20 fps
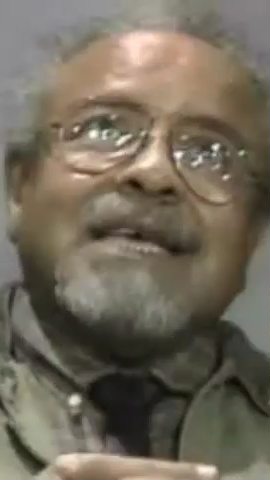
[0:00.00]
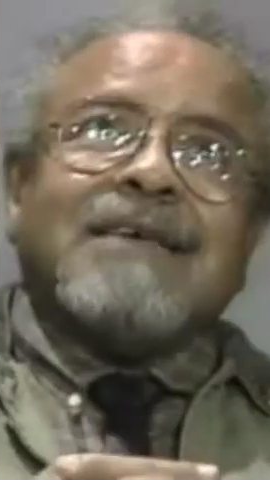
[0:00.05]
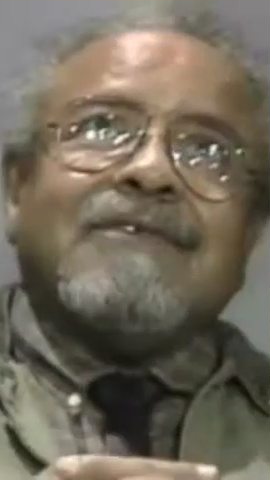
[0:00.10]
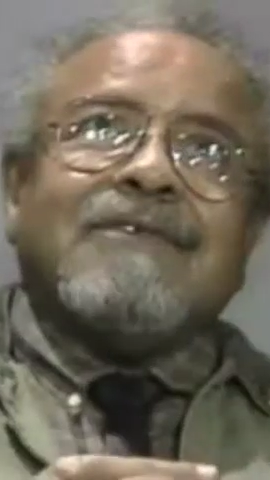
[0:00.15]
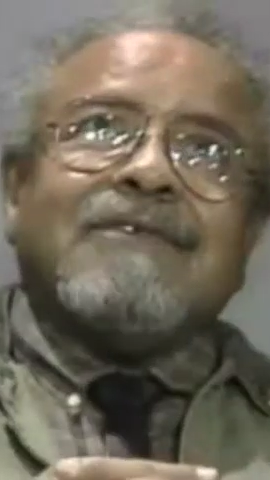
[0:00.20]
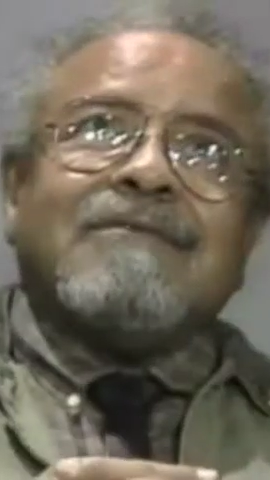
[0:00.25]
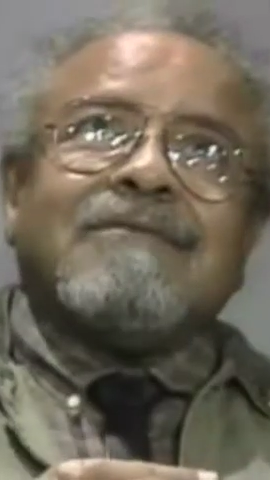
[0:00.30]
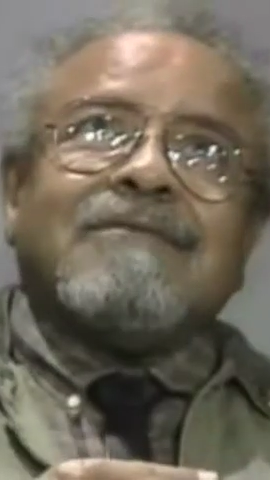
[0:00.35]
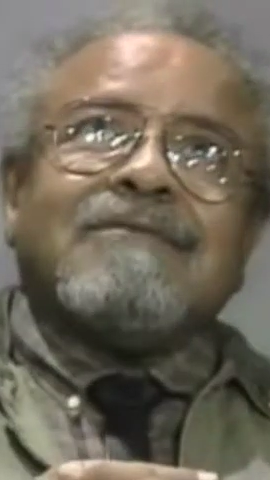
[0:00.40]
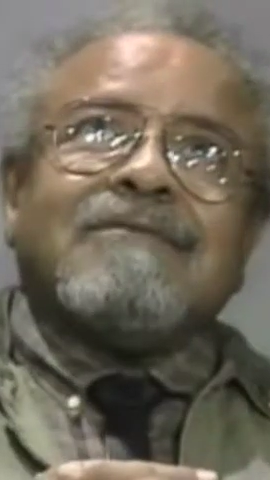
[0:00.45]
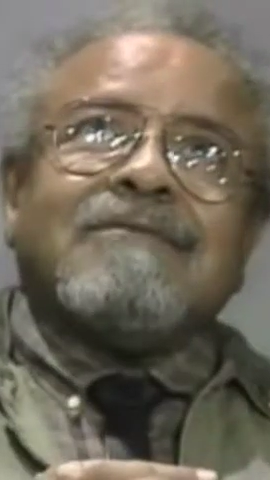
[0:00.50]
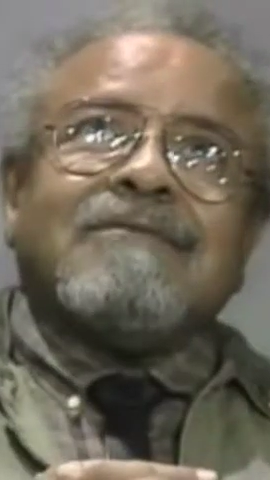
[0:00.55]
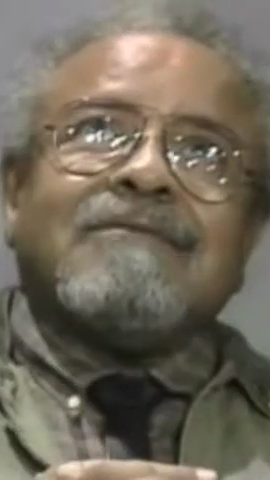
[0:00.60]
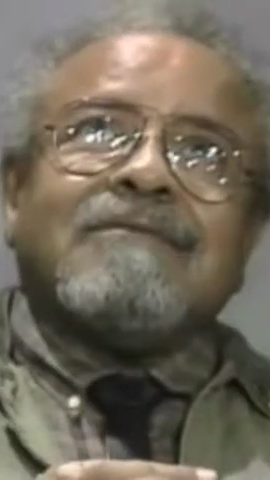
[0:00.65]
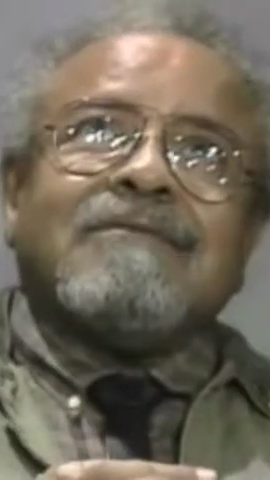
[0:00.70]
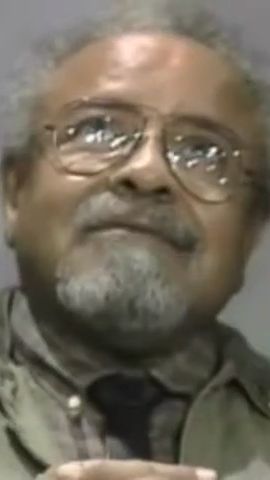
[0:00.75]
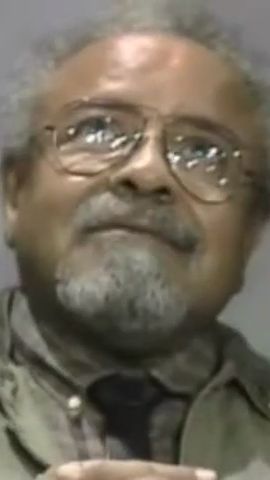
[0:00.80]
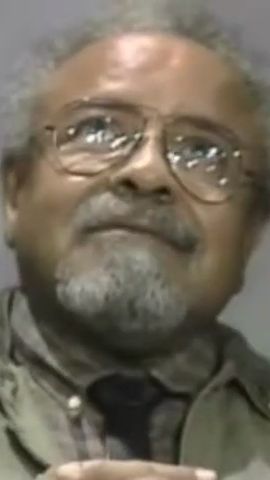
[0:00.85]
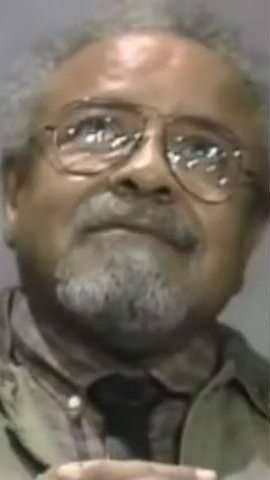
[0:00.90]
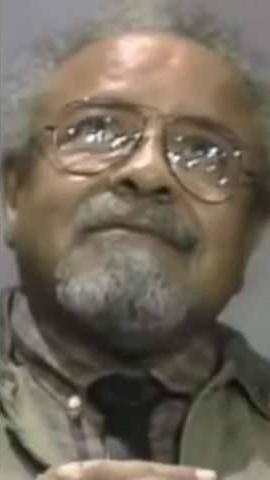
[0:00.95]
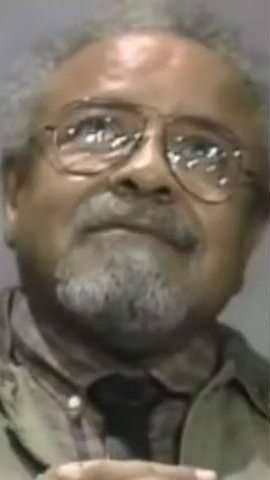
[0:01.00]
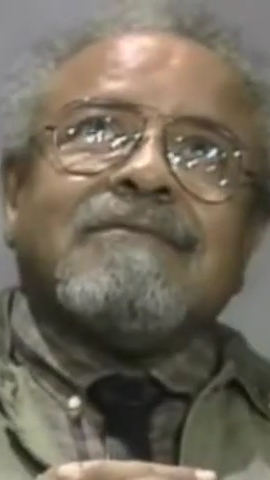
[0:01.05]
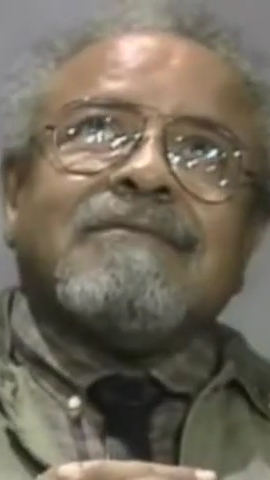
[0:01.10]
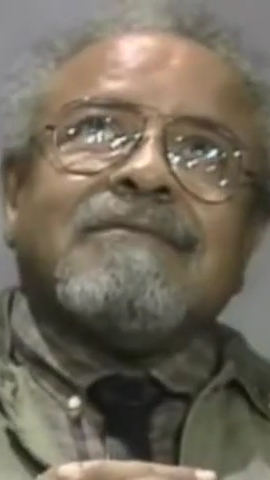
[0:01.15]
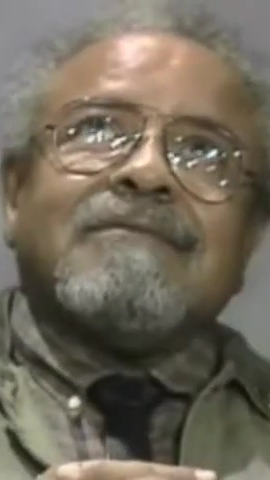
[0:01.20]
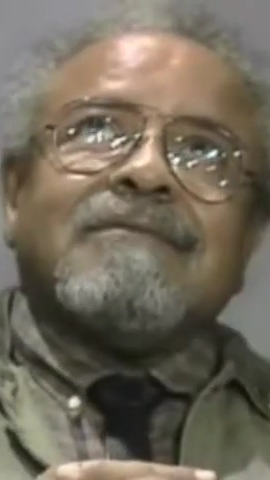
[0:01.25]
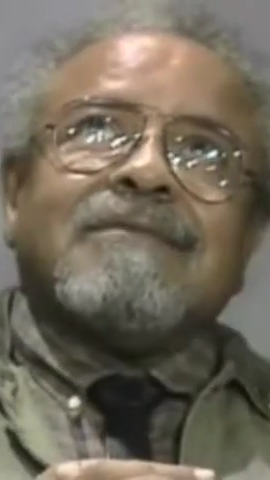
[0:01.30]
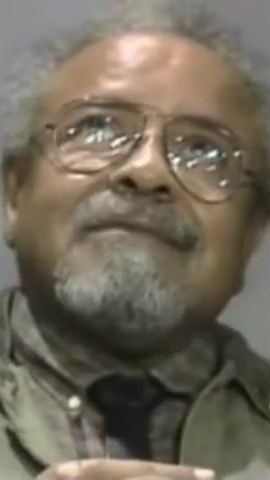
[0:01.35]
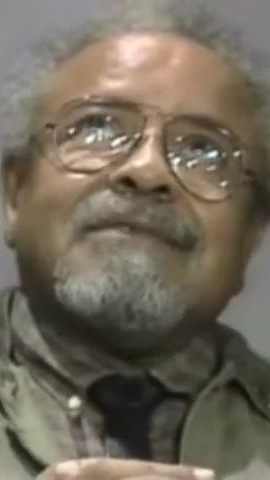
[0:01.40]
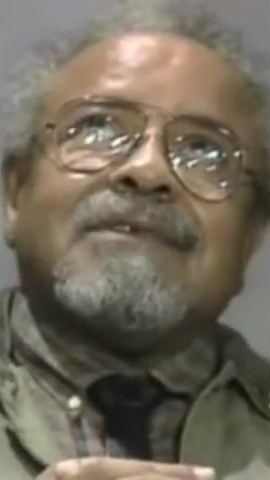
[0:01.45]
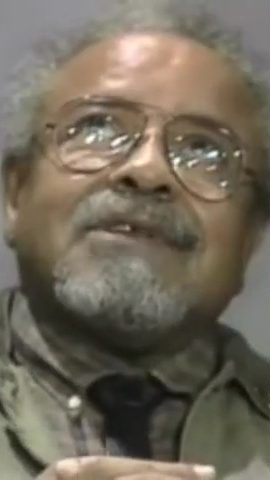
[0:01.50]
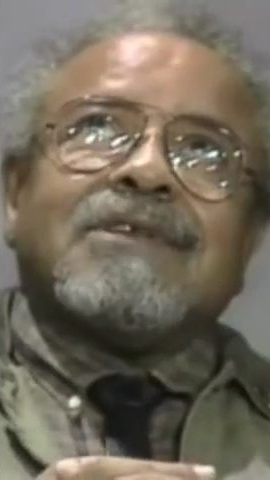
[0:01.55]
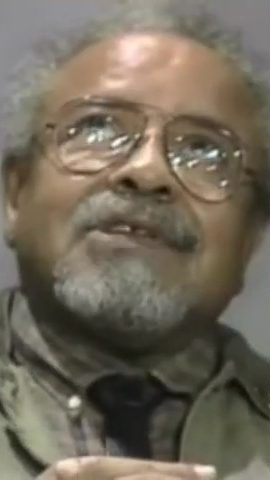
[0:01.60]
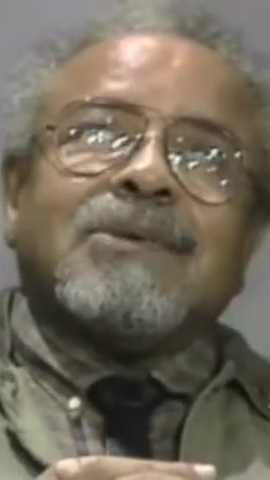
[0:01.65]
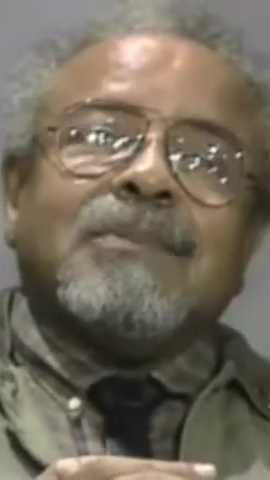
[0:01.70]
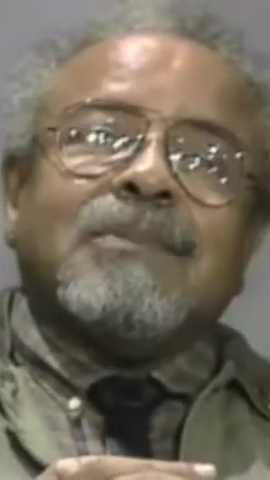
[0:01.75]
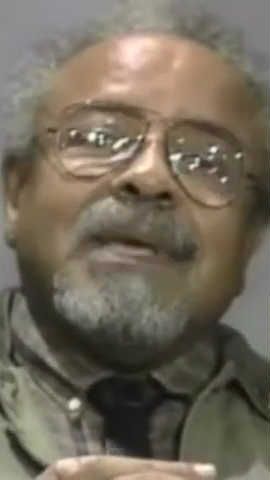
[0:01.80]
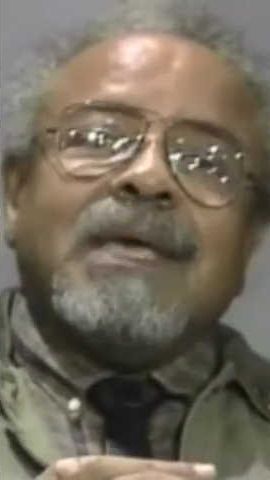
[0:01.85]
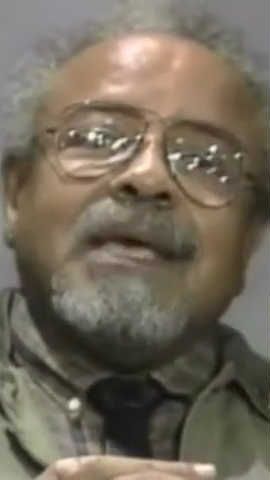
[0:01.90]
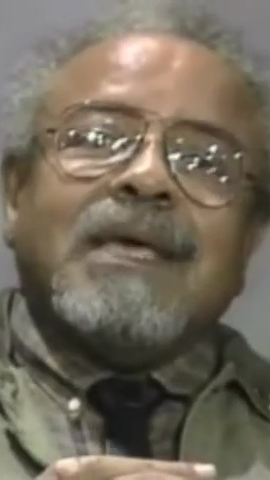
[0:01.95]
See,
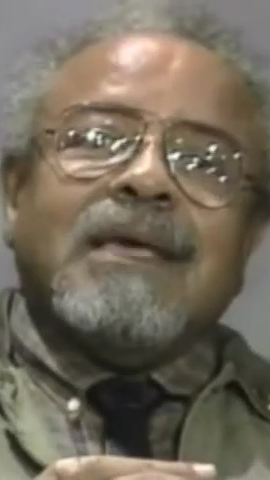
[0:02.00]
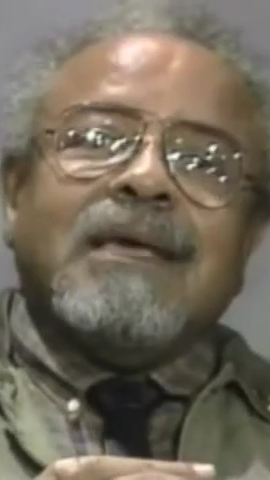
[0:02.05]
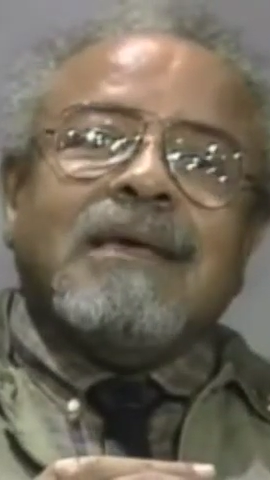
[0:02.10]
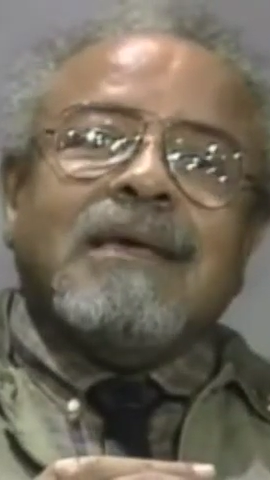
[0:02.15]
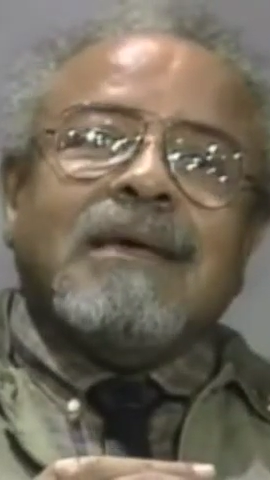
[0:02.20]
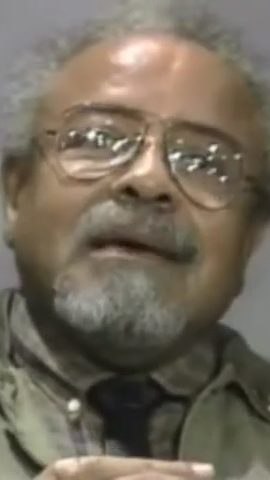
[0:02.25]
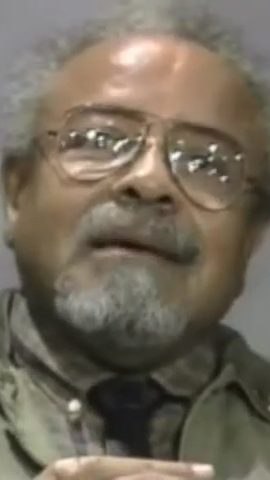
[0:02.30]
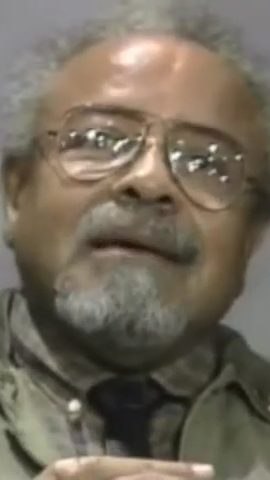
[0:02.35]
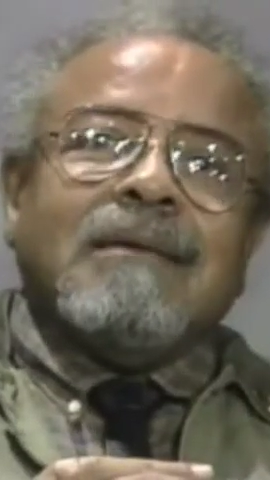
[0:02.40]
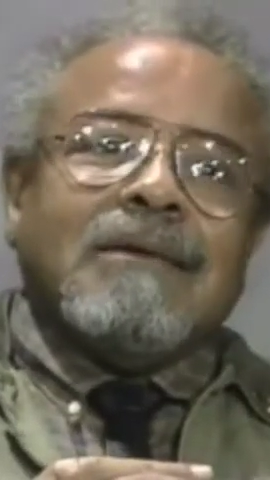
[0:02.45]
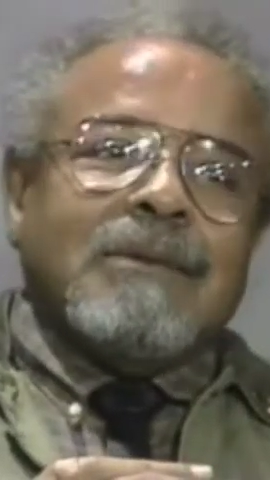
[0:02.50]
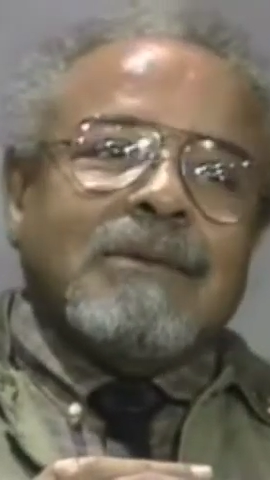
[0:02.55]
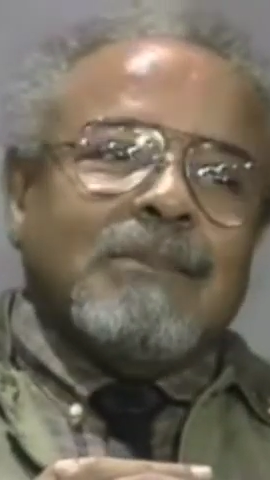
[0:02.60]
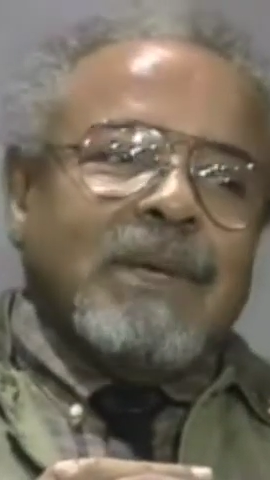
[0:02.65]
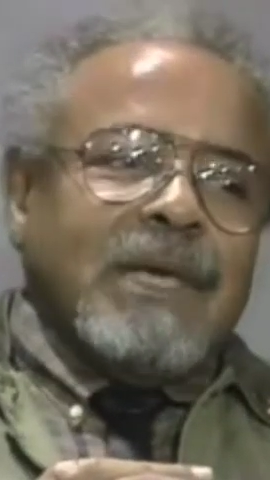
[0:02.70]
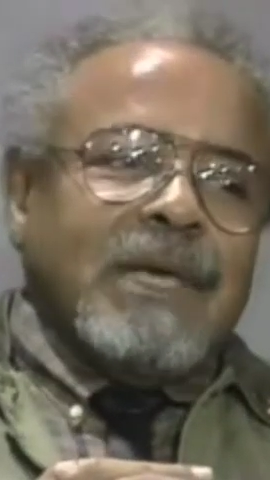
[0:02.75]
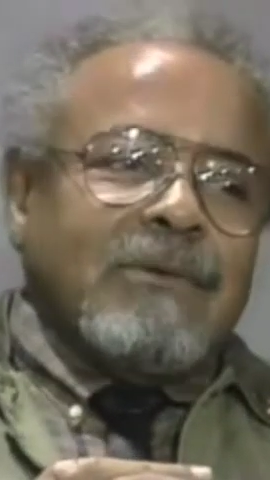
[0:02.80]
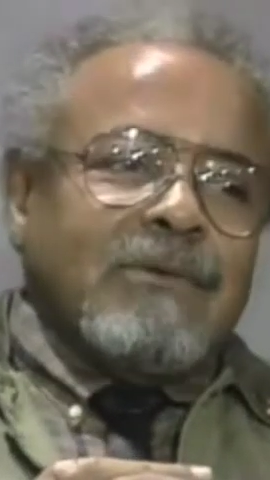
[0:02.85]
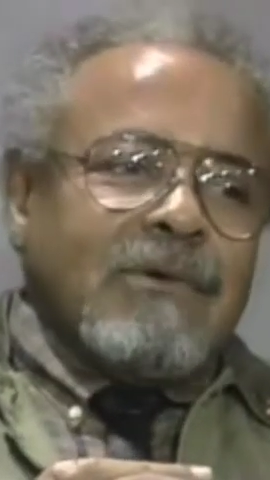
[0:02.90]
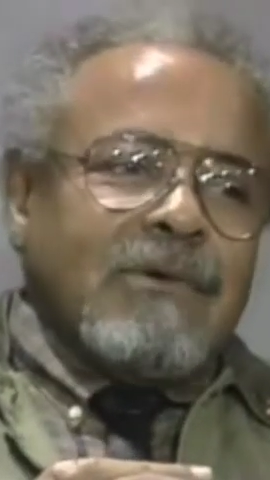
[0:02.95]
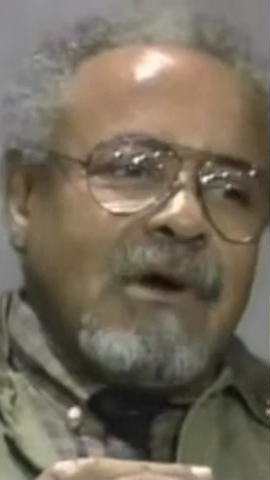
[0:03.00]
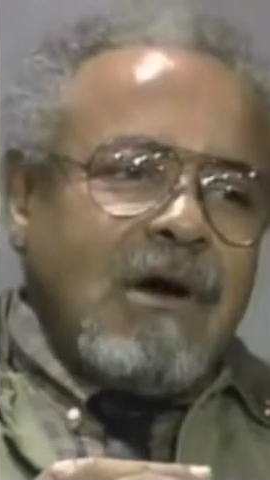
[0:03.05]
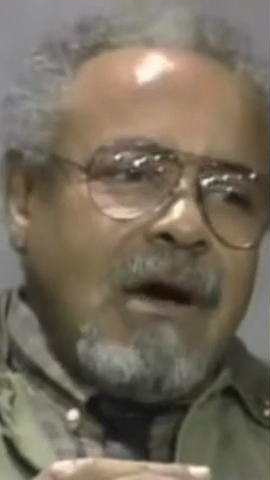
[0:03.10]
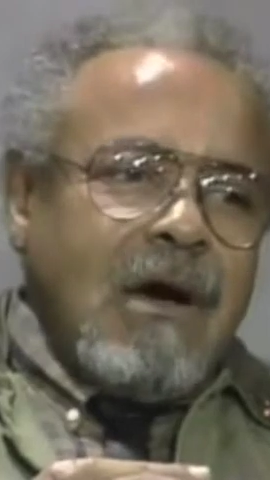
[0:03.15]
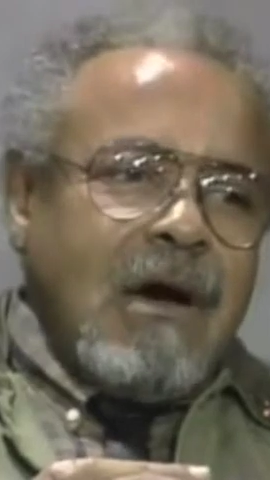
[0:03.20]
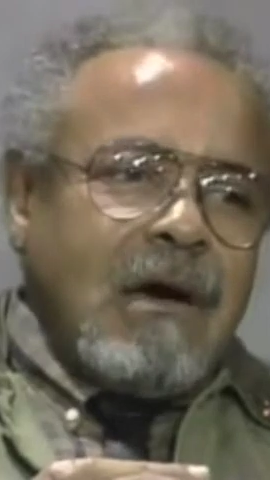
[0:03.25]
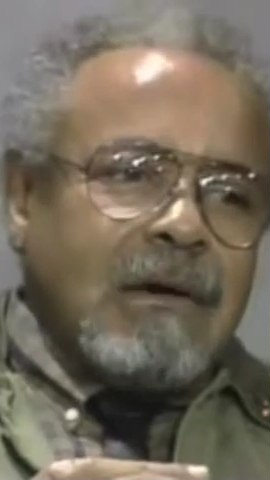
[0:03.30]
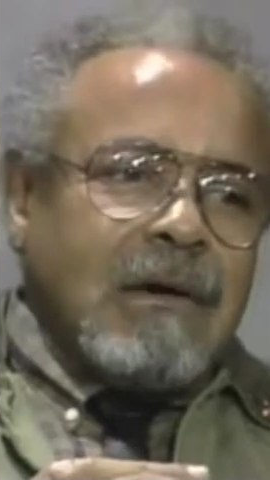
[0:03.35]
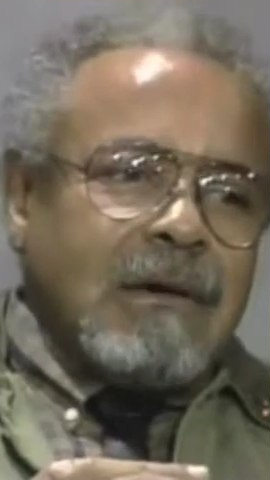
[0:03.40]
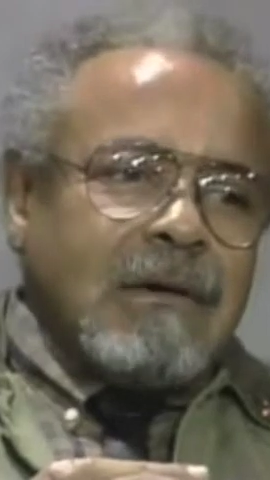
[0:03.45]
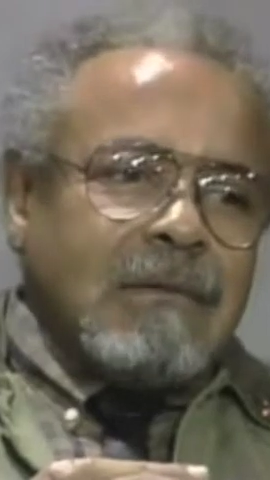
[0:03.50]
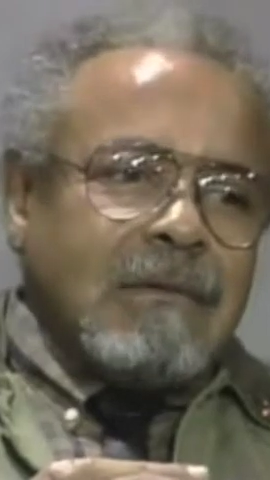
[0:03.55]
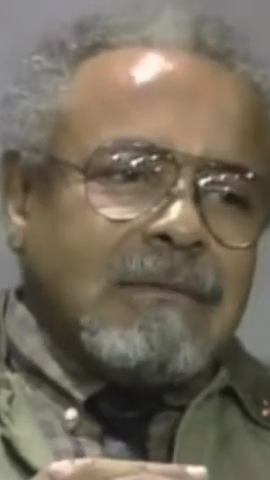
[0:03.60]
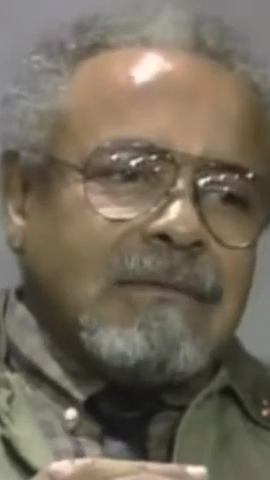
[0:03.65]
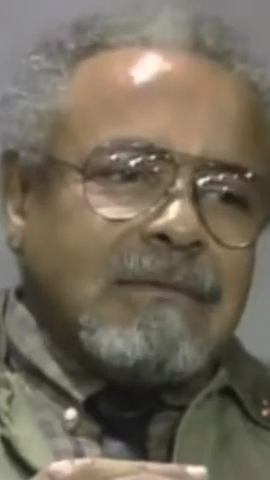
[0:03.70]
to me, being wrong,